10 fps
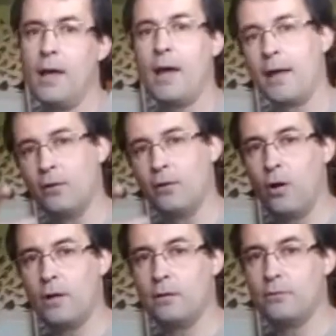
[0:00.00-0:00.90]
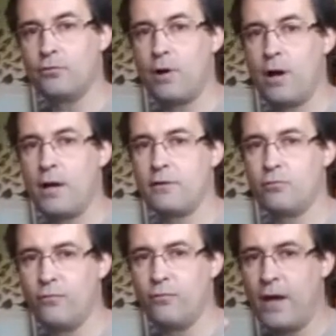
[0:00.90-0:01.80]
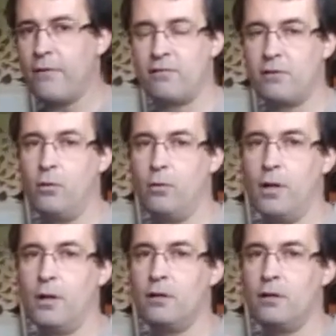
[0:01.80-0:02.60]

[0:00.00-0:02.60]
and oil dries very slowly.